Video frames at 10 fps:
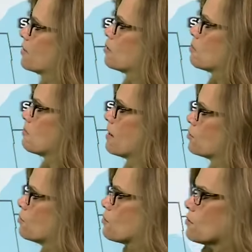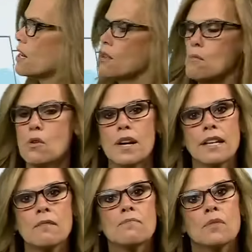This will be about two 2.30 in the
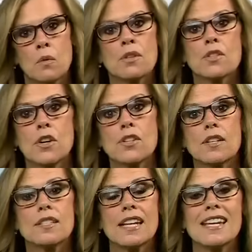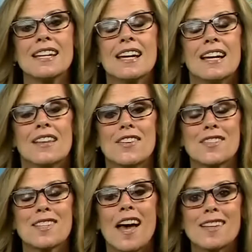morning, we start to see the
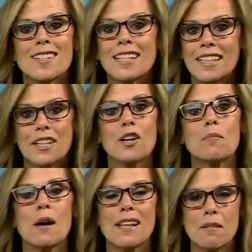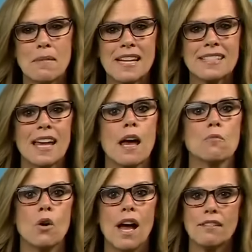skies clear. But in the meantime,
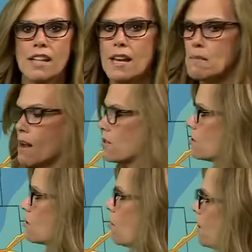we'll have light amounts of snow